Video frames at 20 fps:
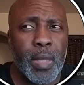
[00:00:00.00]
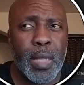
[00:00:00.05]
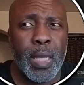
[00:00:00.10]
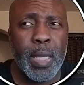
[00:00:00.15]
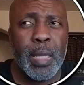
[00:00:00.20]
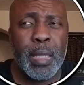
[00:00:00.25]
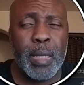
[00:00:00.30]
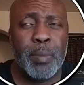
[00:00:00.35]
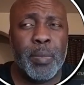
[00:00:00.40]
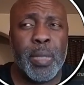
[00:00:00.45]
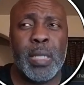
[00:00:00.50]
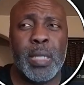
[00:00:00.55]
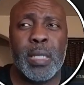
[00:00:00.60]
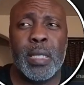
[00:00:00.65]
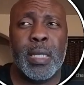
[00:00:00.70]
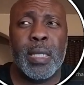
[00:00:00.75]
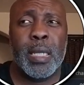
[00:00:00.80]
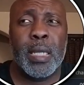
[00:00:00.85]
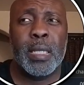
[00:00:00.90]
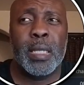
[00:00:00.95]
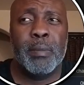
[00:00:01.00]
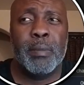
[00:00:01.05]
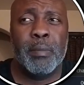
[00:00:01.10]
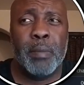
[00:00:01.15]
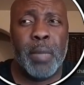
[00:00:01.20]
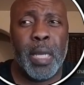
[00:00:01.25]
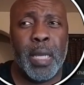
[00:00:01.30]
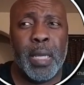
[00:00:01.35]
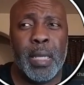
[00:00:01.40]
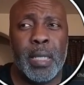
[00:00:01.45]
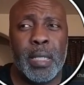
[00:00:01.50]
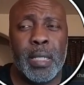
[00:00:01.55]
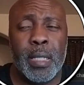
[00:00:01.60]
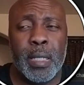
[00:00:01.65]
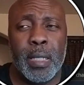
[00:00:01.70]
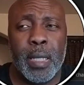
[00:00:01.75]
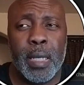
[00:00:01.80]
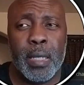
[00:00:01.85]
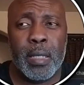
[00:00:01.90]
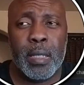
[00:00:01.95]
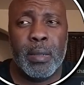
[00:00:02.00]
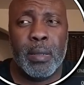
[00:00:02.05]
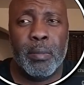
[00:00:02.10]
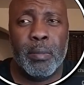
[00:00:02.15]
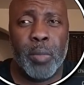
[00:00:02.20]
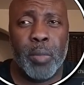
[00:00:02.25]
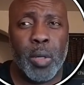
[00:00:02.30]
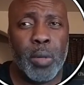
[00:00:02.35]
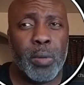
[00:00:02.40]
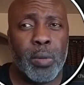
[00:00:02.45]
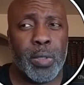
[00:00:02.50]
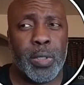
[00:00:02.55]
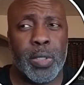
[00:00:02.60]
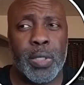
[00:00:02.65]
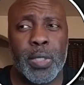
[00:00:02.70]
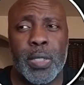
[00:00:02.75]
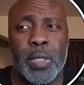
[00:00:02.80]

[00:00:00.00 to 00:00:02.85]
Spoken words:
the person that made that box